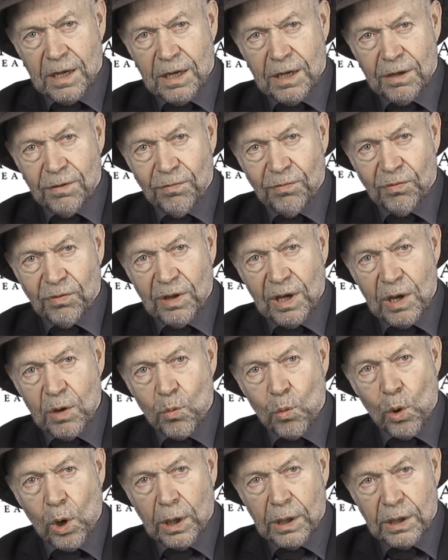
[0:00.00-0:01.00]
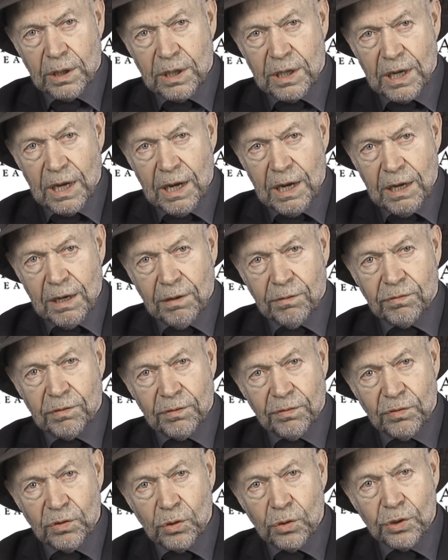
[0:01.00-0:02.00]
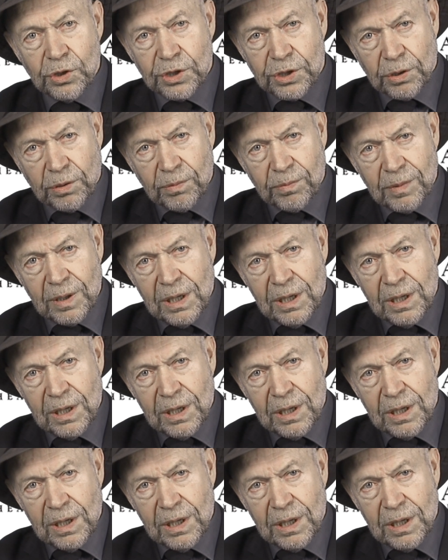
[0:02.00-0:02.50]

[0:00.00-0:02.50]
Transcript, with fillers: if they want to have a future.